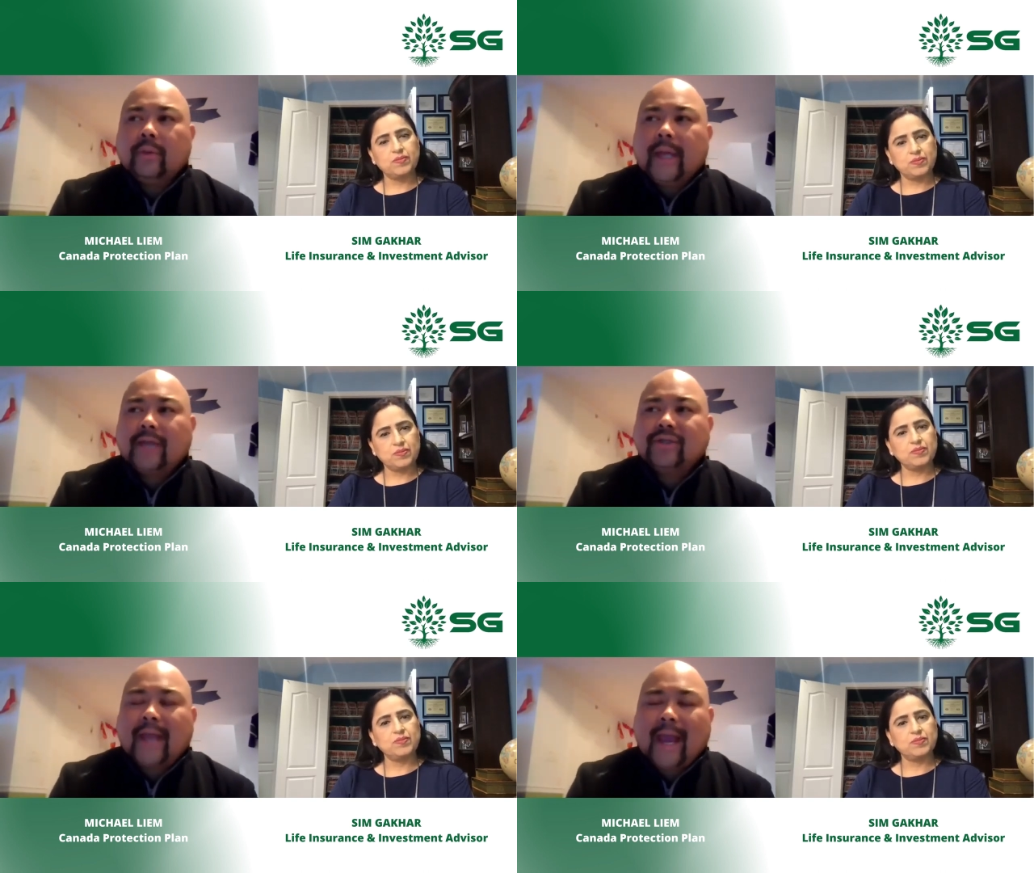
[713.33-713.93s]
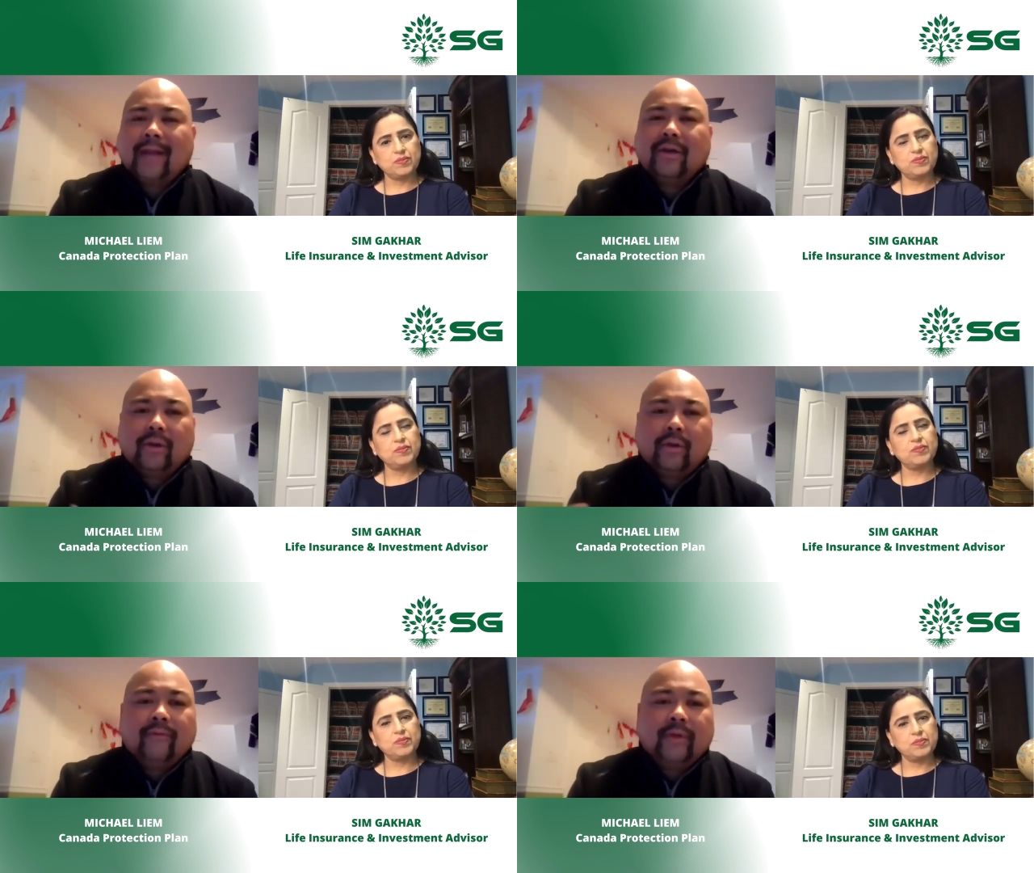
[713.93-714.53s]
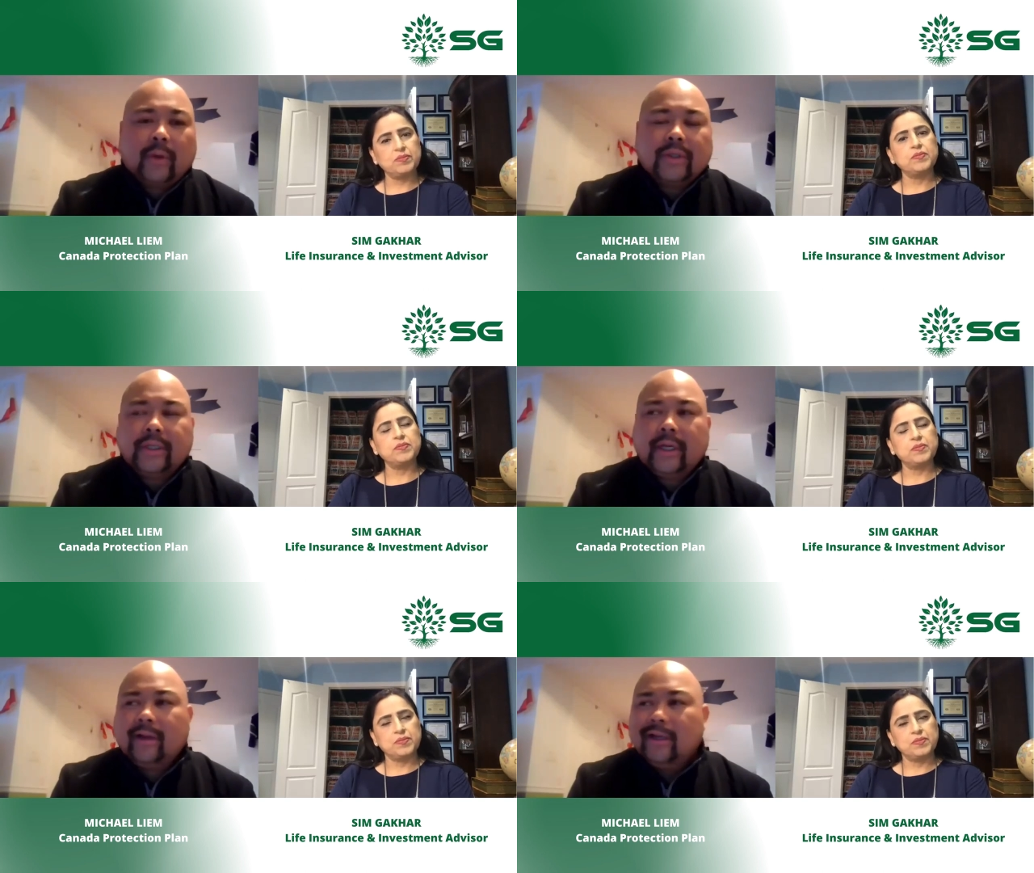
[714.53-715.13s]
Speaker 1: we actually added our COVID
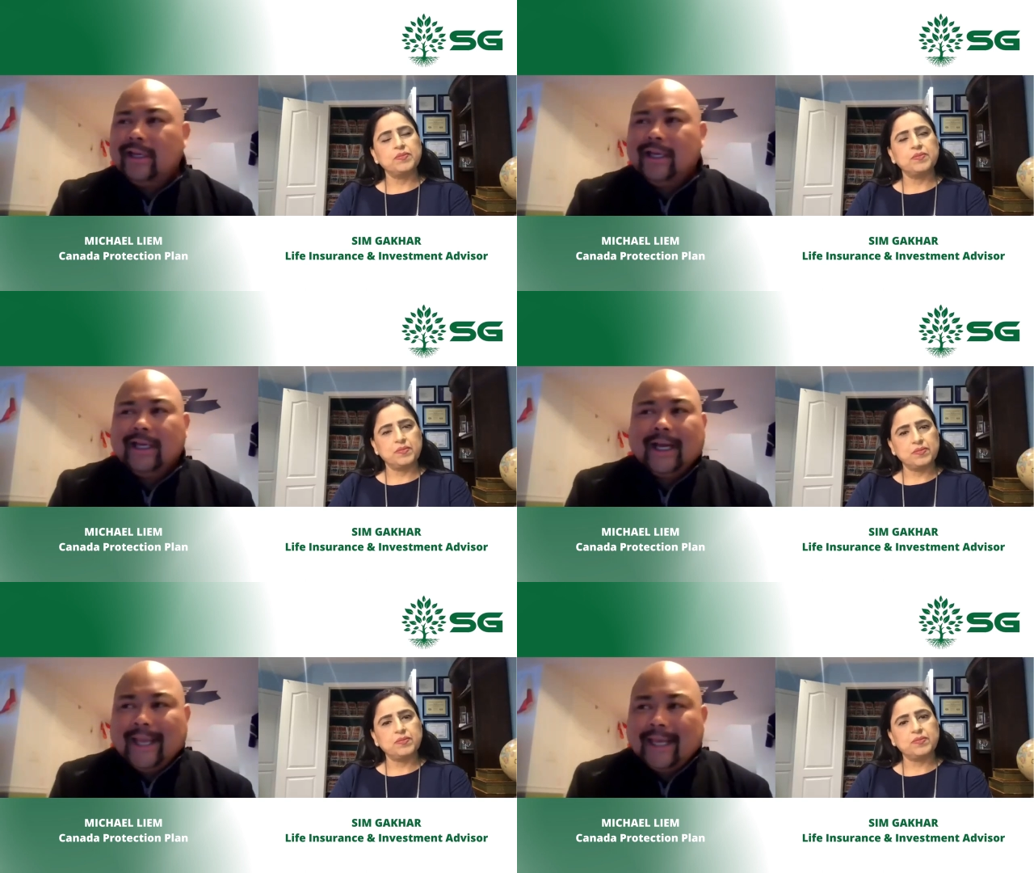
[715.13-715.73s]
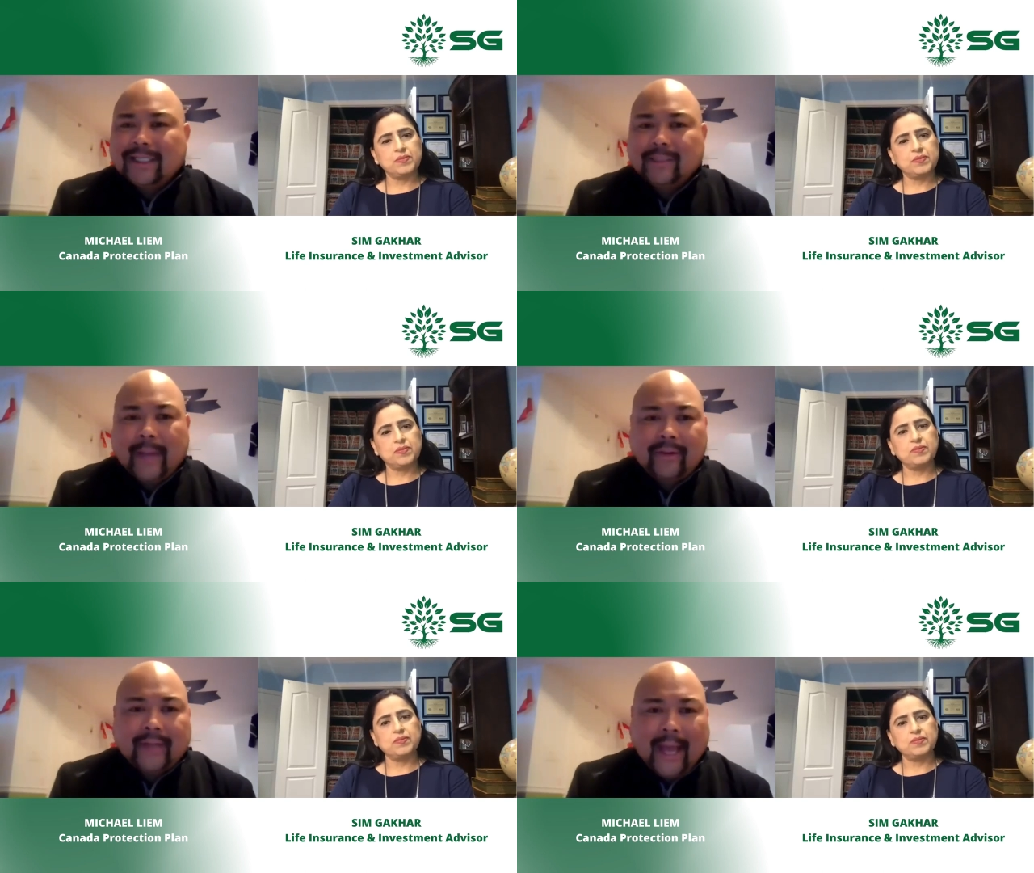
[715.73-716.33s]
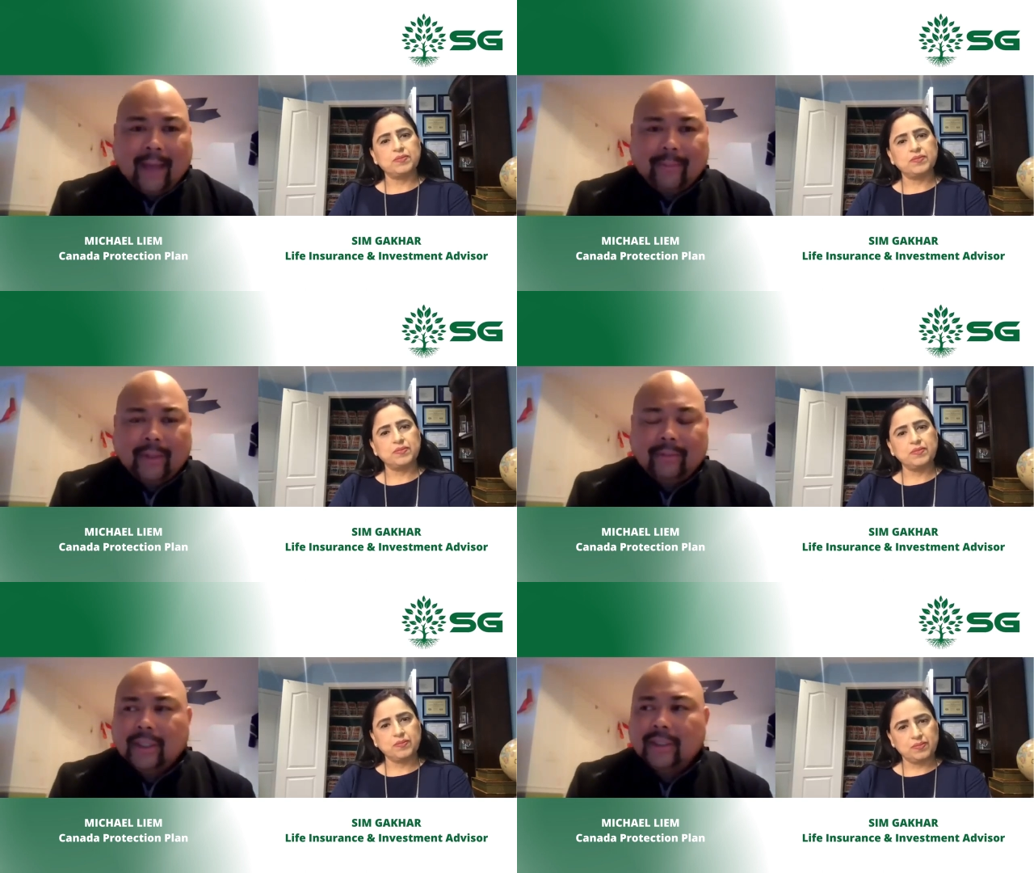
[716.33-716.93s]
questionnaire. Again, it's bound to
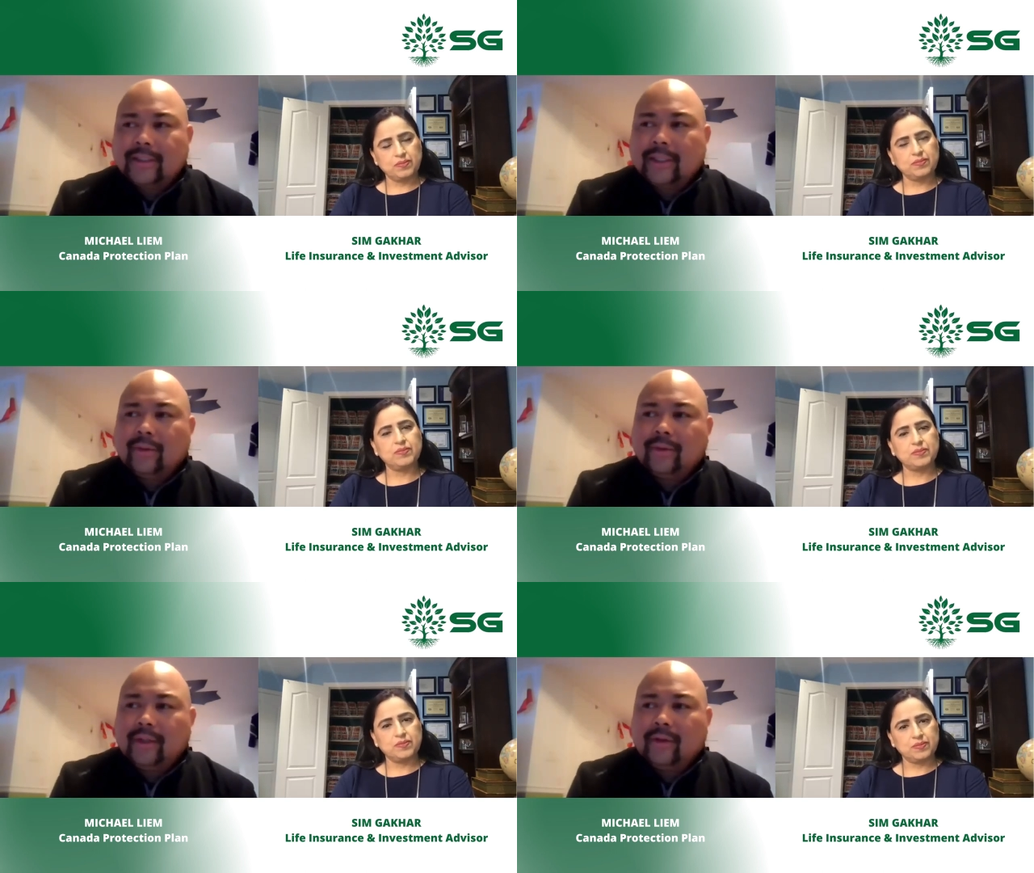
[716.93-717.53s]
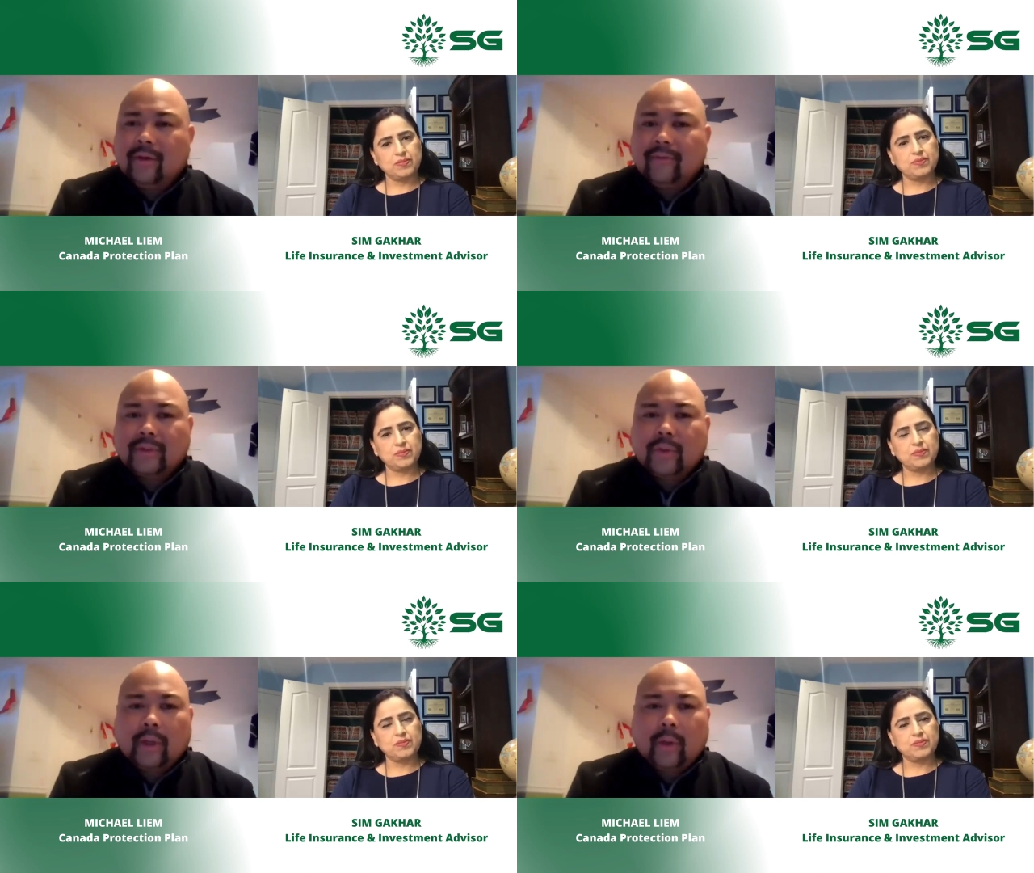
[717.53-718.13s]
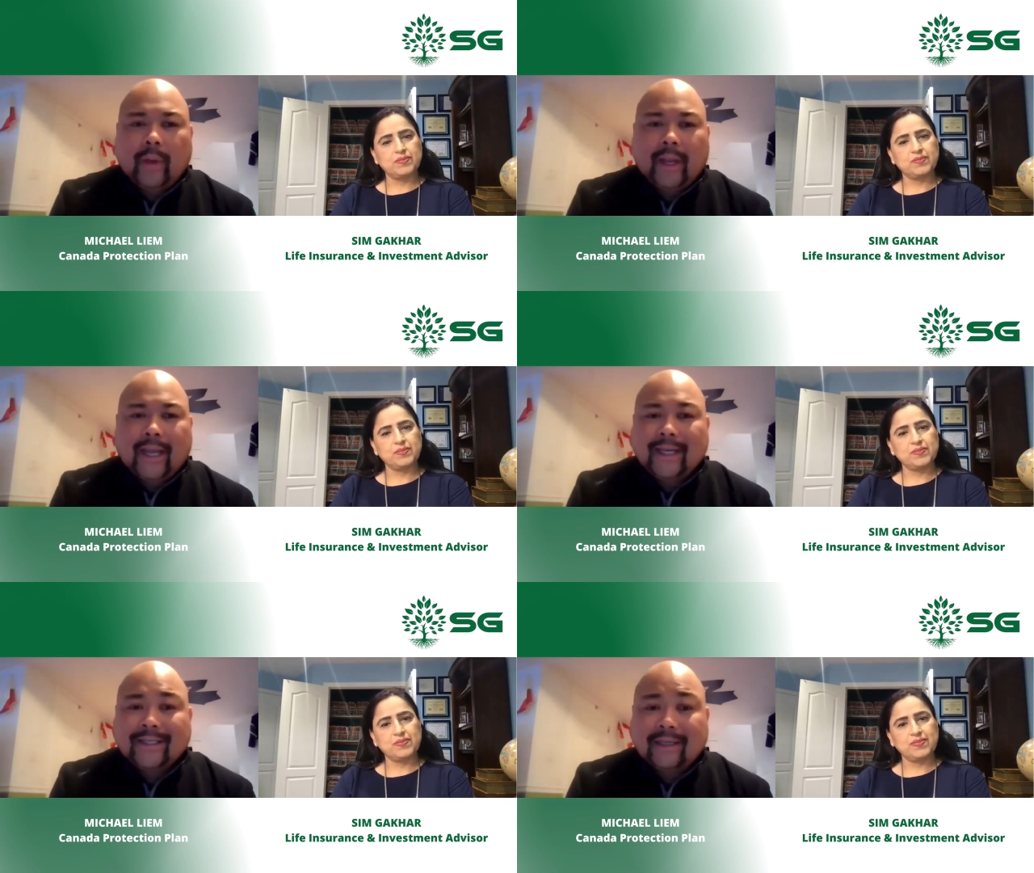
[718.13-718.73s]
happen because I don't think COVID's going
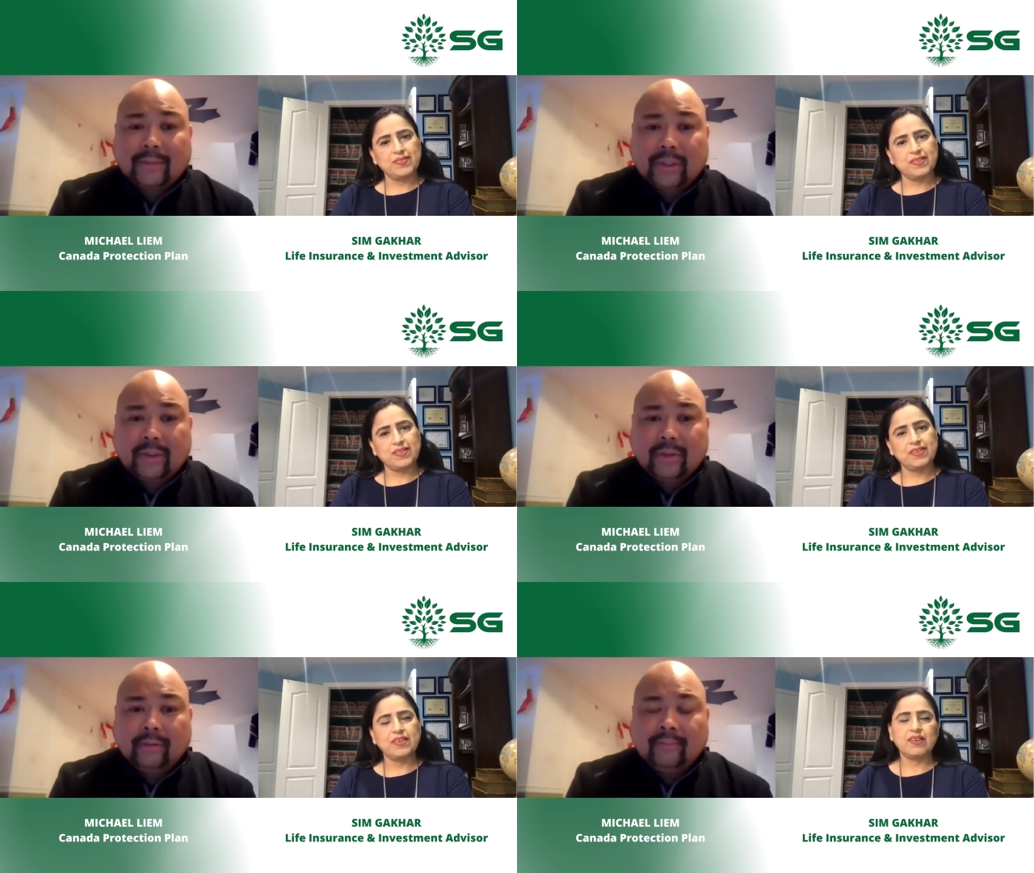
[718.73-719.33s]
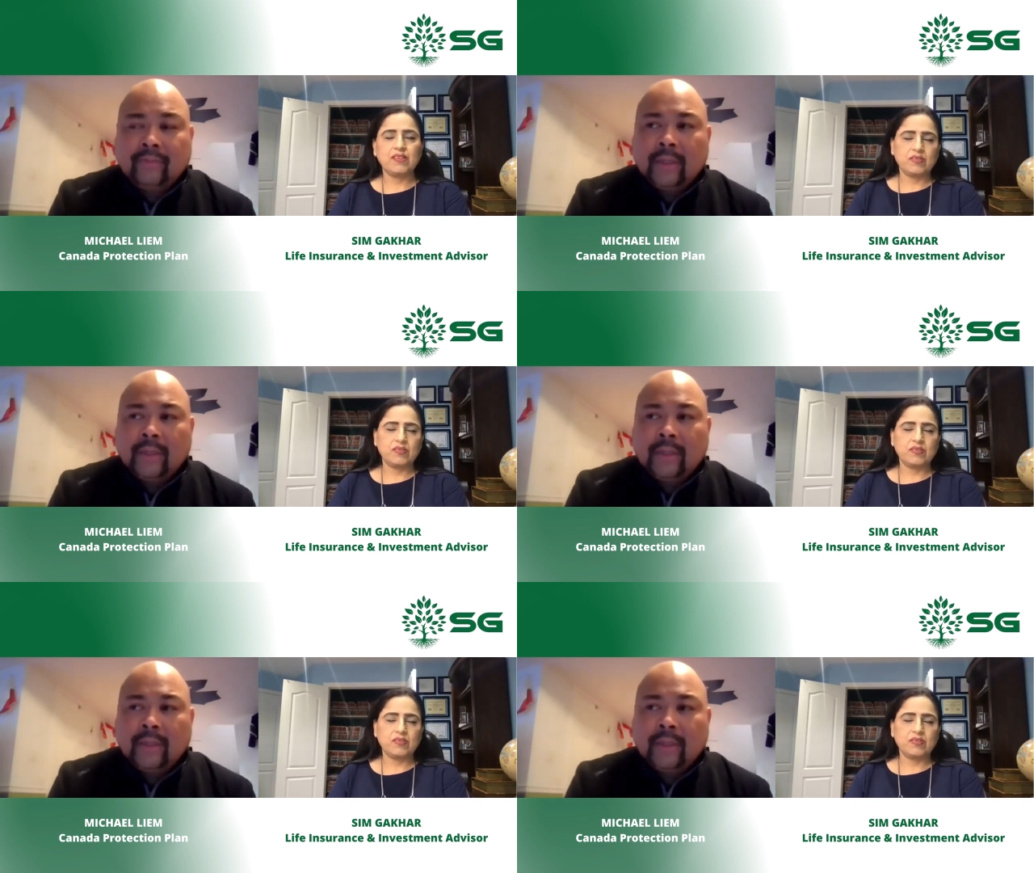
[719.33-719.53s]
away anytime soon.